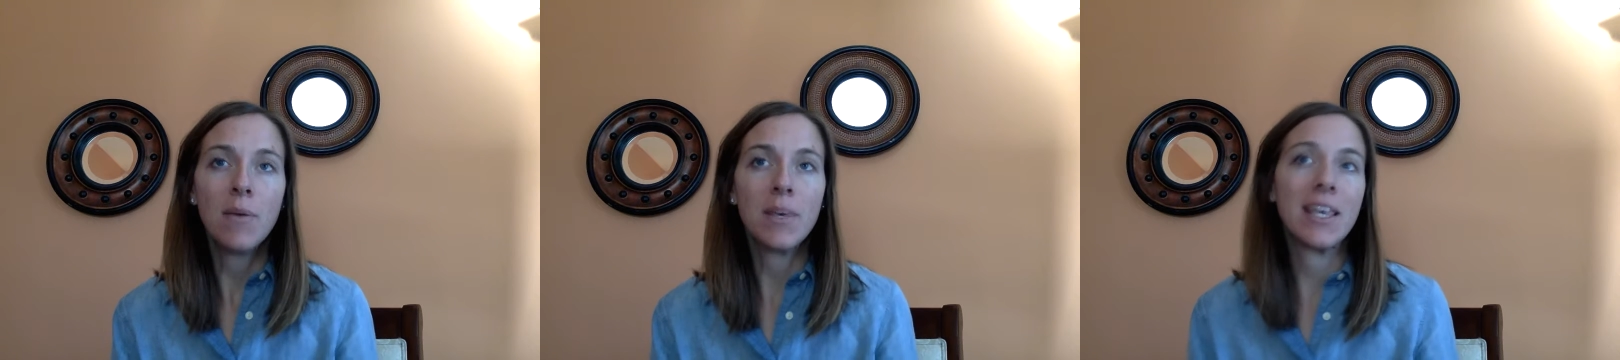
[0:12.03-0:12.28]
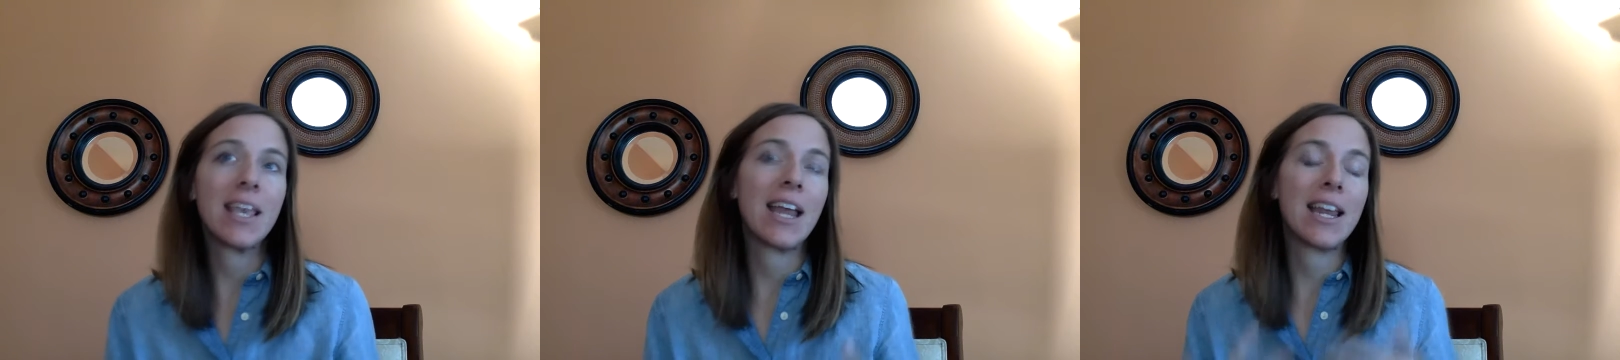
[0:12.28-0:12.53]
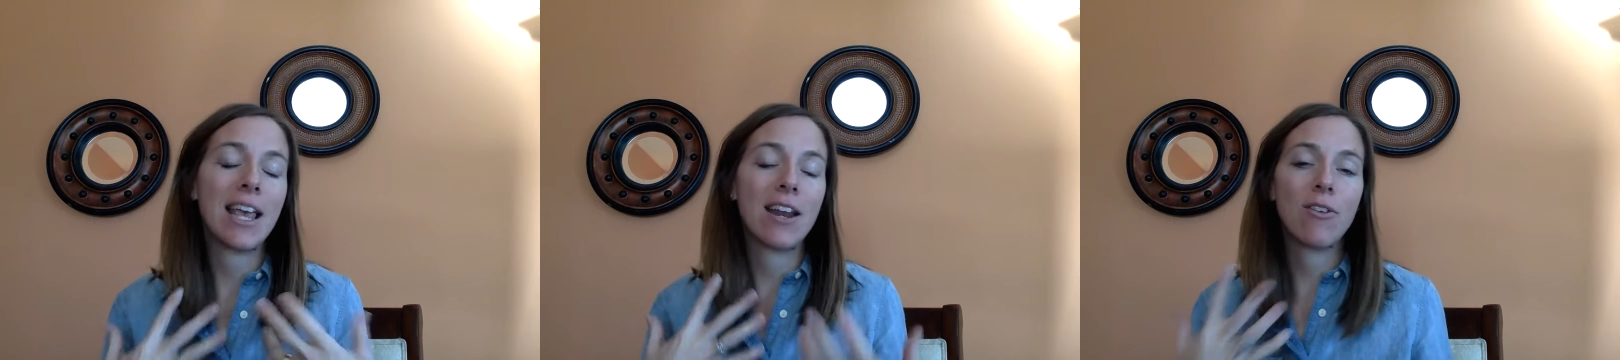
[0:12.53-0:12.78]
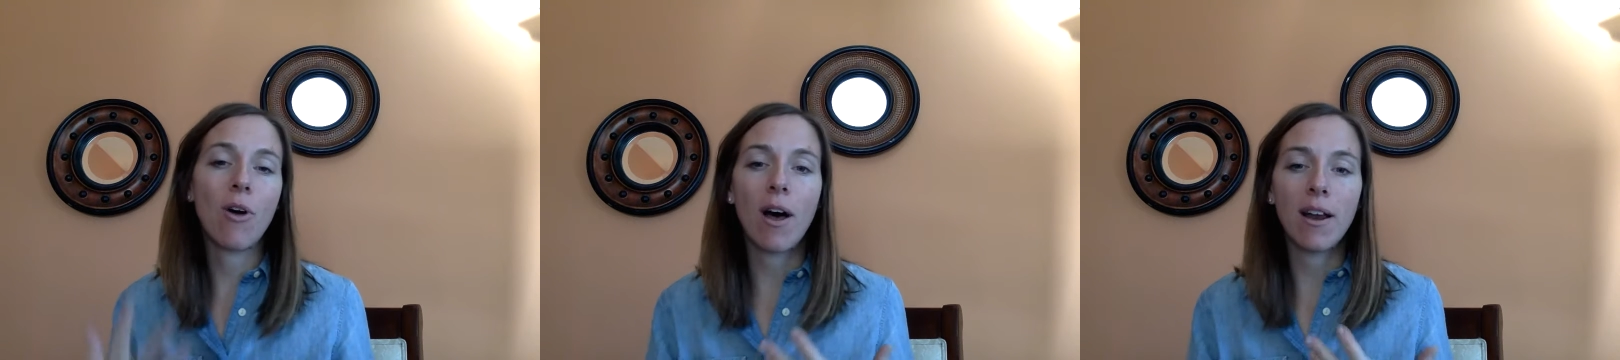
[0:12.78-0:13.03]
You got to
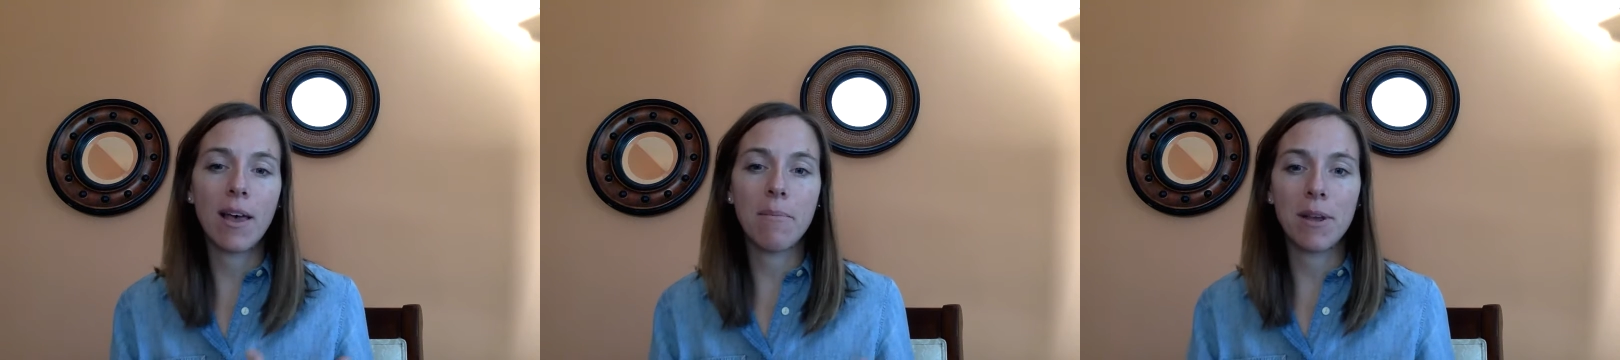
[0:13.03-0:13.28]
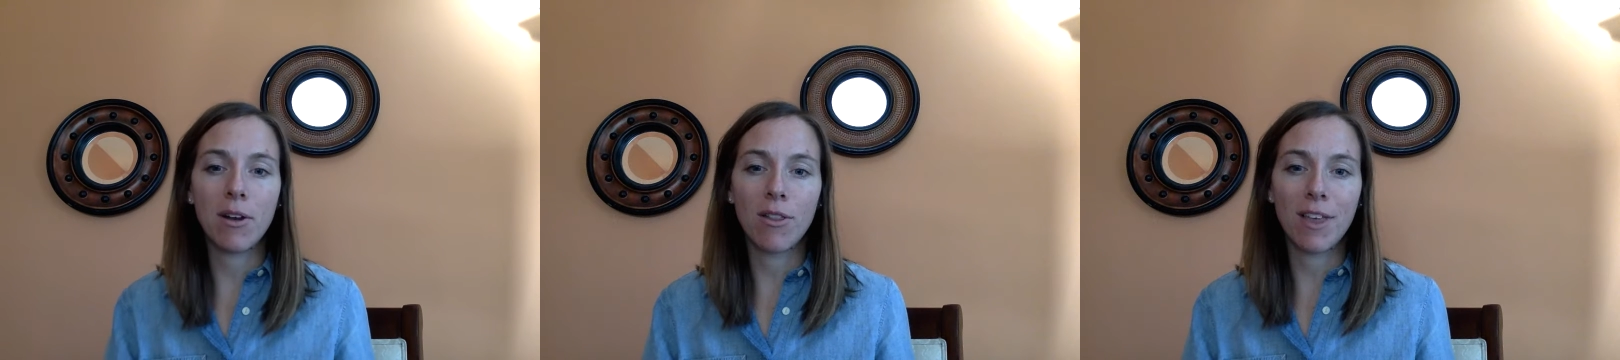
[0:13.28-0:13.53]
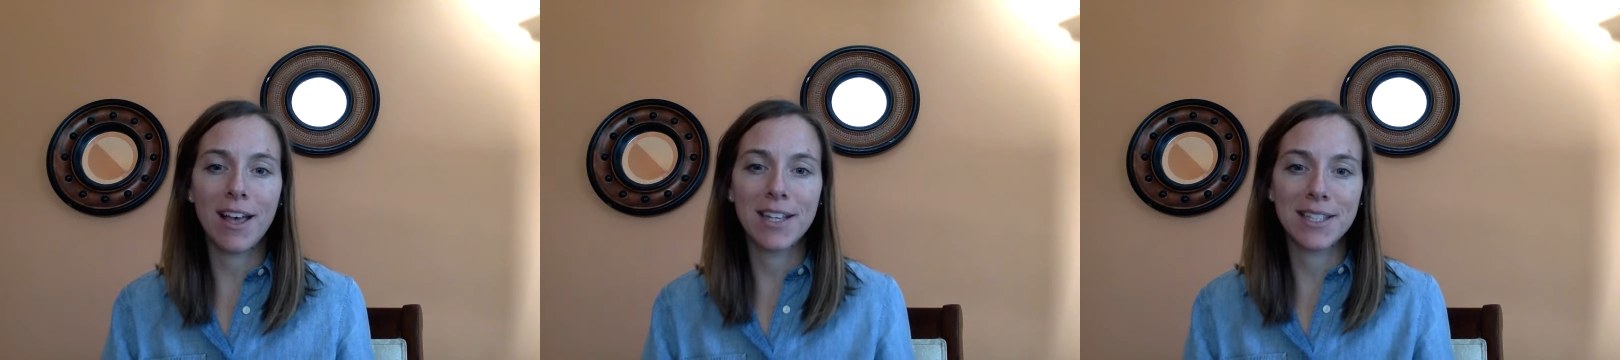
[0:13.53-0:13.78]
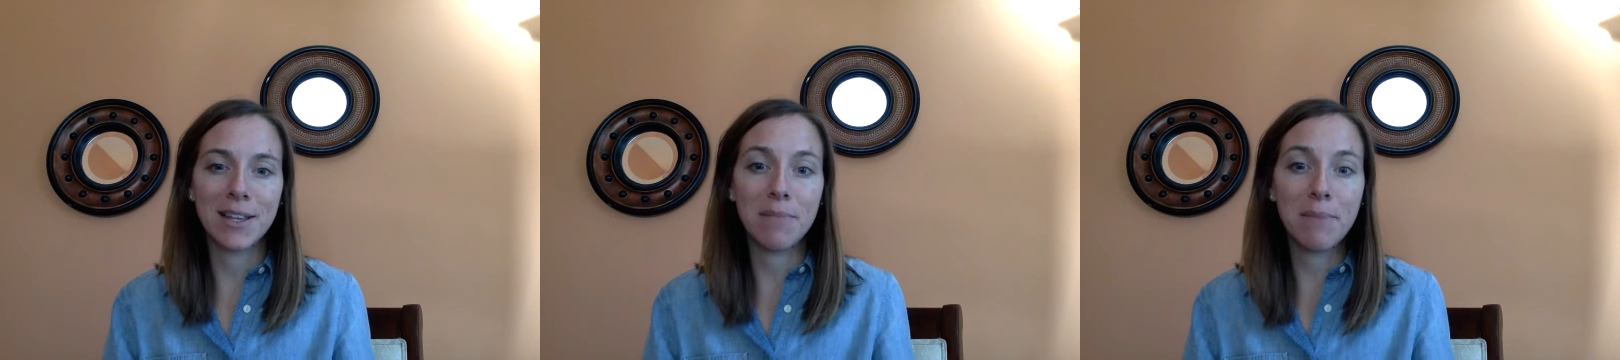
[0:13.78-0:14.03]
get caught up in all the
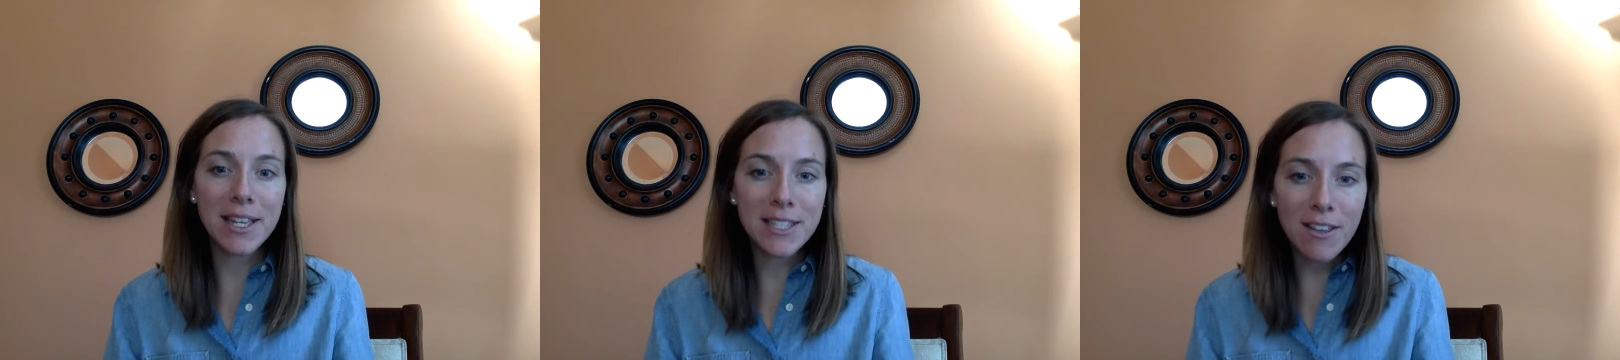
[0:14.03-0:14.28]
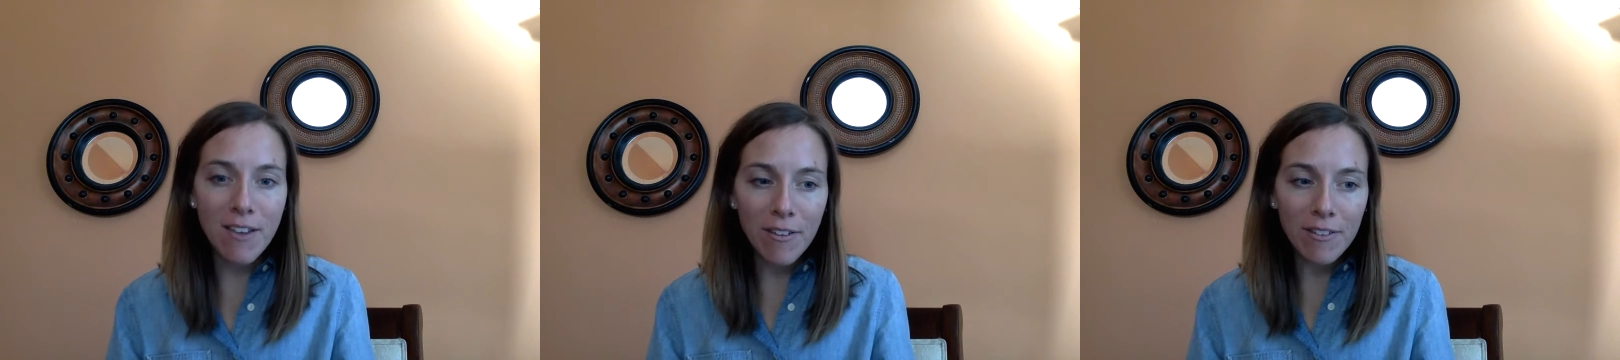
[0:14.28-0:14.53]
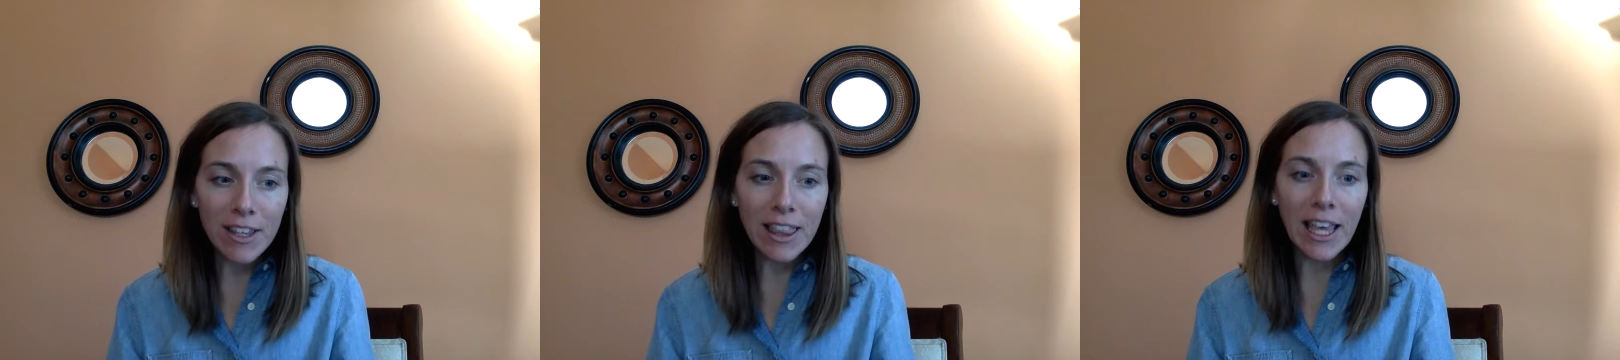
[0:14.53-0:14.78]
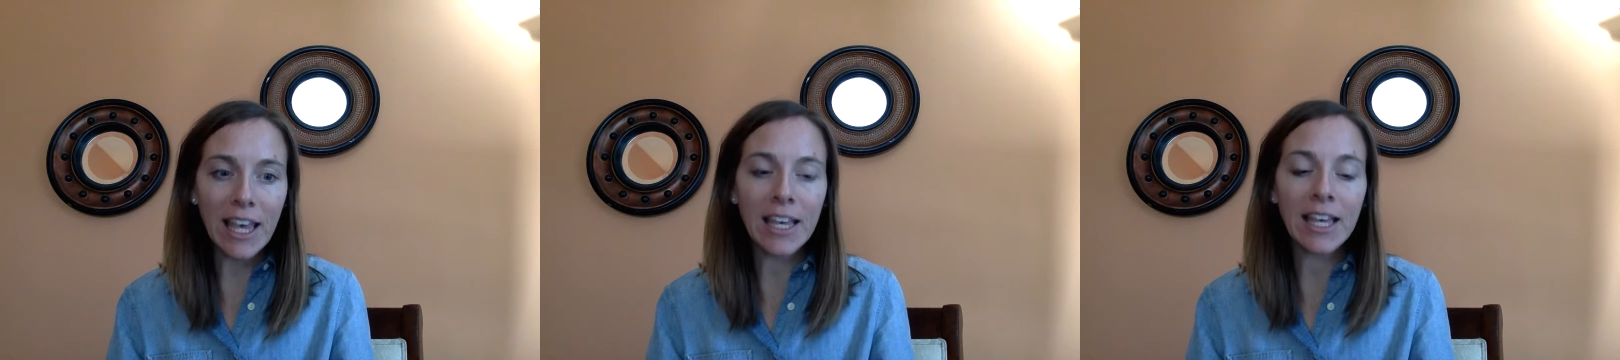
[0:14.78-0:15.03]
hustle and bustle of
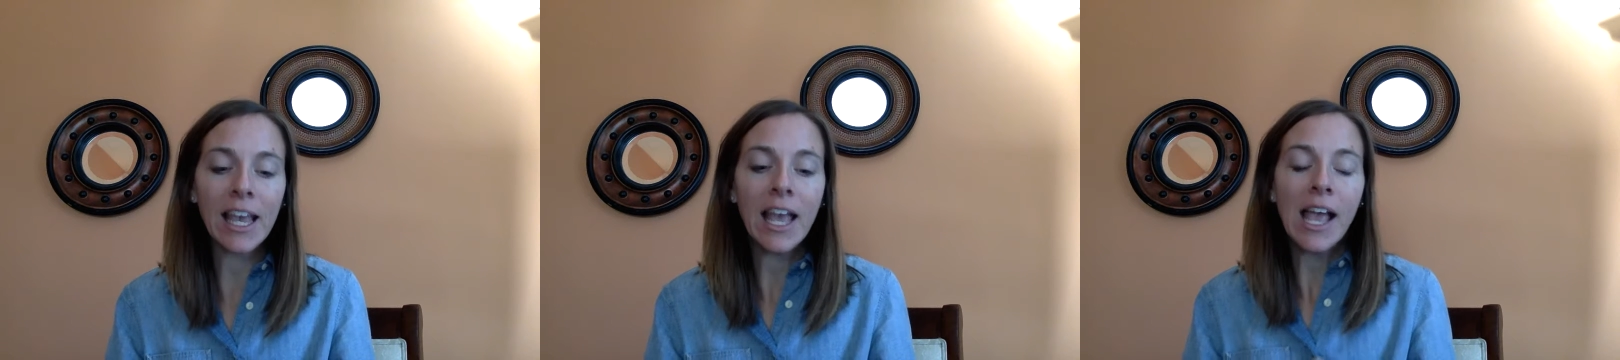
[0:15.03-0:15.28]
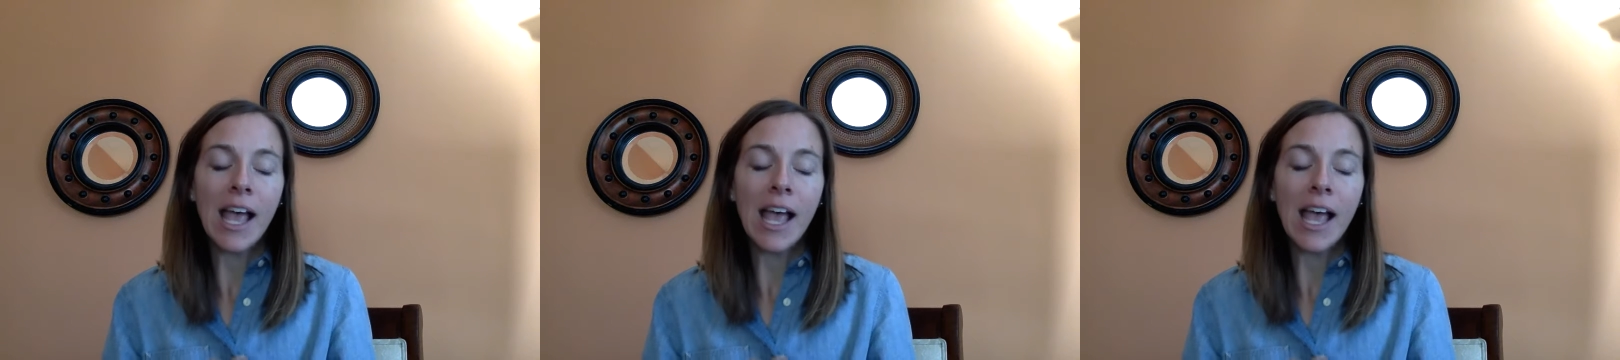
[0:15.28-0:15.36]
everything.